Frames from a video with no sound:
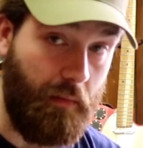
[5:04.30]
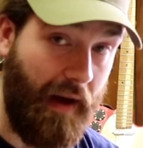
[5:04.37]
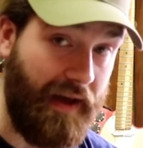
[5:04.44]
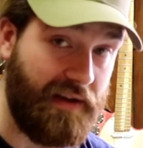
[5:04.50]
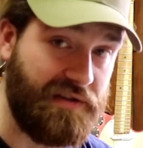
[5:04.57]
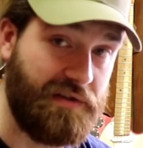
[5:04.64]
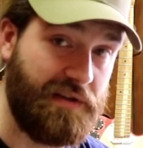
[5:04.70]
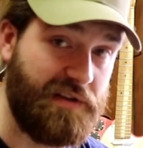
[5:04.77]

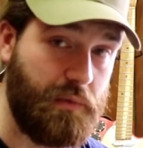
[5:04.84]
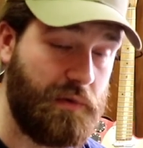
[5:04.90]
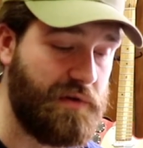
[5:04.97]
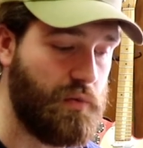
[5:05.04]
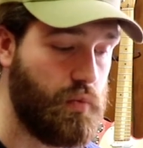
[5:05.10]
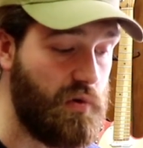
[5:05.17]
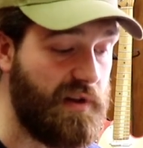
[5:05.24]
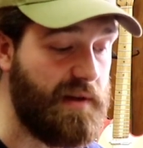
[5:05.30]
mic, so this
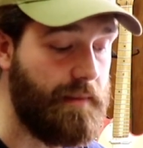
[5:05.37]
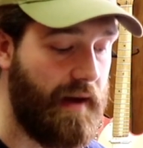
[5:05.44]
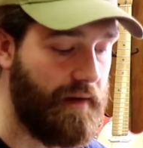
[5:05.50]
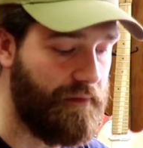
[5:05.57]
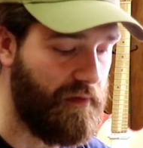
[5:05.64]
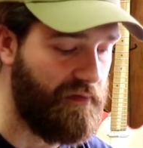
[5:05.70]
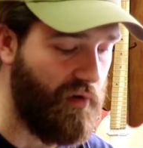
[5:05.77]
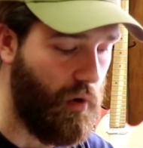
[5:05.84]
one's really
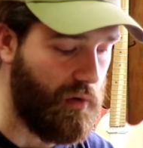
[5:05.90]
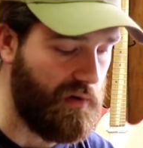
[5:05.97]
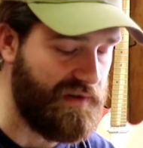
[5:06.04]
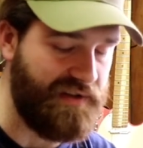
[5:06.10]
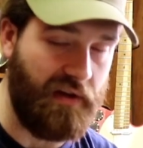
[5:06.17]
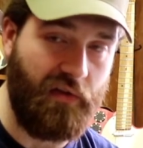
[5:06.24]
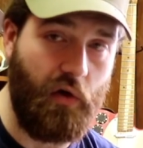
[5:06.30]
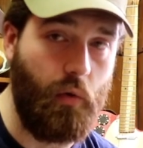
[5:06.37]
made for
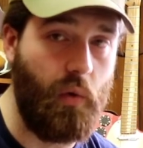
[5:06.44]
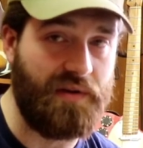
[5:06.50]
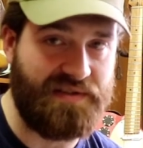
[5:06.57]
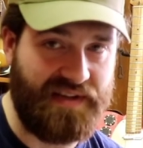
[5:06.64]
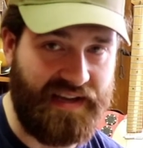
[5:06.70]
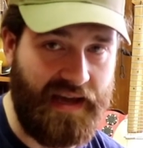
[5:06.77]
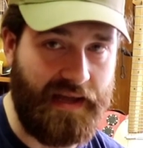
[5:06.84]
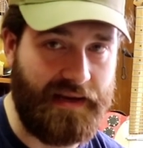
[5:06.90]
vocals, although
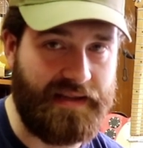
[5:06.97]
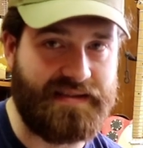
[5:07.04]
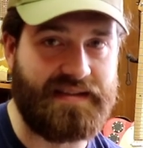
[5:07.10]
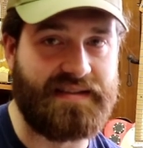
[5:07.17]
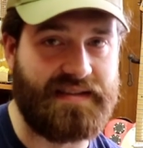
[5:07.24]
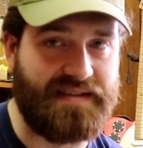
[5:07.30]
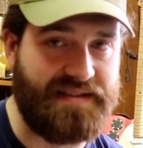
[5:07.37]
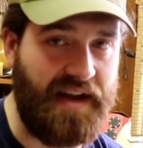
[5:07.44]
once again,
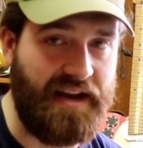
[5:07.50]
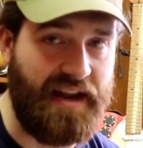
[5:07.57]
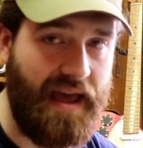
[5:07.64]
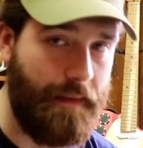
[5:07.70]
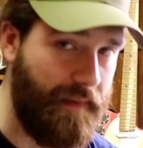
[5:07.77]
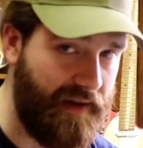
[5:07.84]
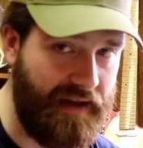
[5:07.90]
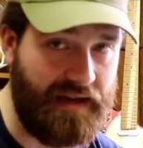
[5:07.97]
since it's
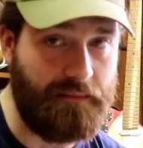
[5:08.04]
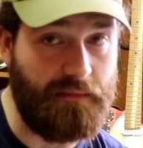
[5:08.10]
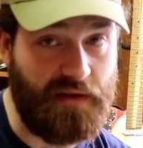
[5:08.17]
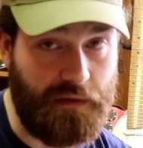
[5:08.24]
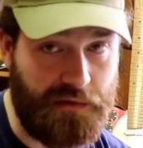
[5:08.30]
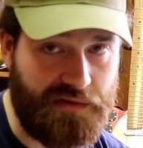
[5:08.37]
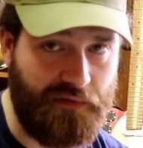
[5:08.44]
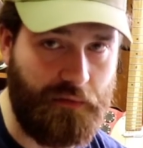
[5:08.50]
dynamic, it can be
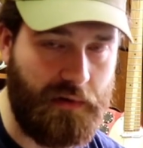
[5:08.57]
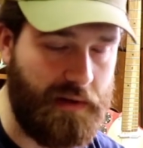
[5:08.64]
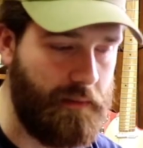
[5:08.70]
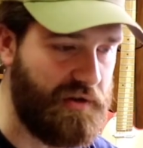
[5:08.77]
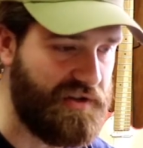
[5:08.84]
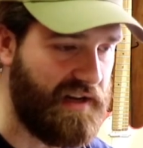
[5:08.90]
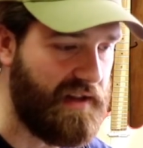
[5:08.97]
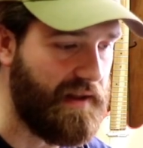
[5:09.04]
used for pretty
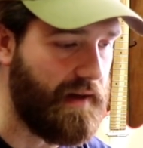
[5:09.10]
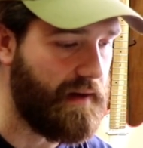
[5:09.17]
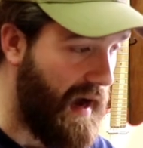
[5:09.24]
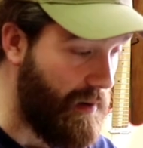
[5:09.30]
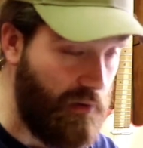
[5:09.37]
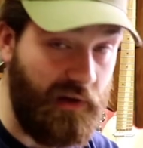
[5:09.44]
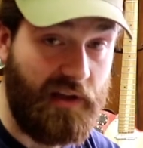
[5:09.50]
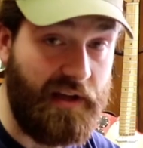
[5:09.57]
much anything.
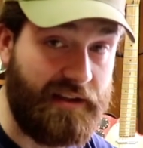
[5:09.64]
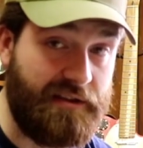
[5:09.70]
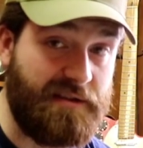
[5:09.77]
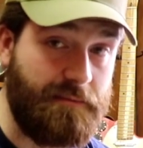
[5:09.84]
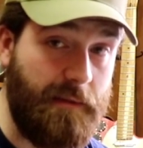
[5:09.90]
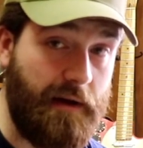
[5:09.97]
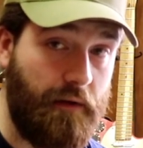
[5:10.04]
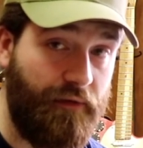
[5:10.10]
I really like
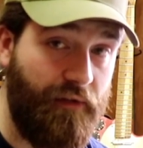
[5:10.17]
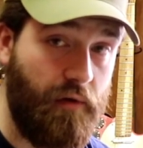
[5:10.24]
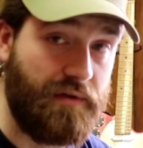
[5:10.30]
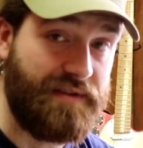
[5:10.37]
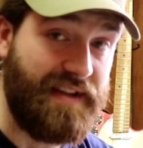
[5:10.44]
this microphone.